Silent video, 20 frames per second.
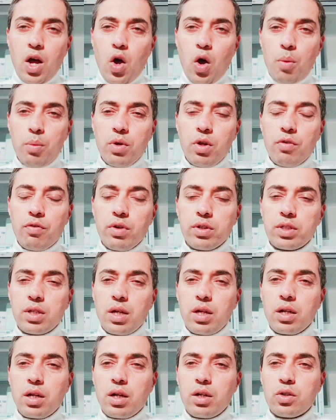How many of us
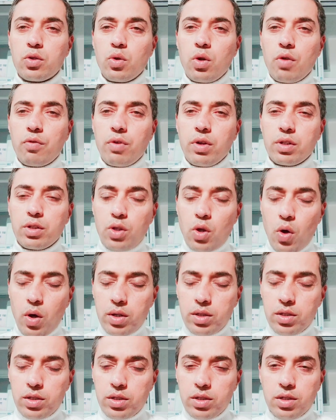are in control of our
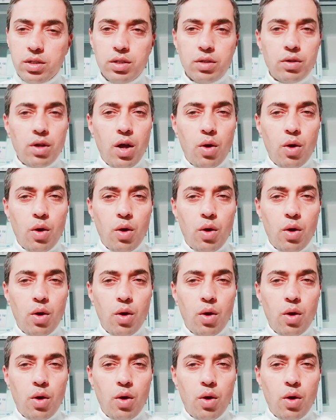thoughts,